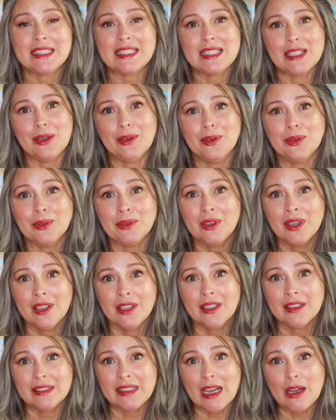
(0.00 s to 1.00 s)
so
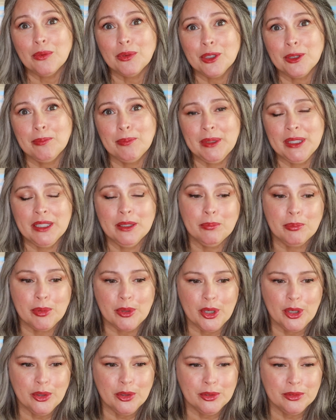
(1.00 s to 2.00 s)
that would be a
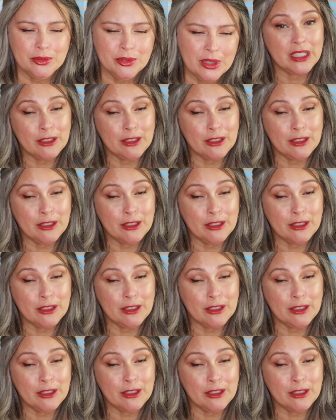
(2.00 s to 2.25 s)
pro.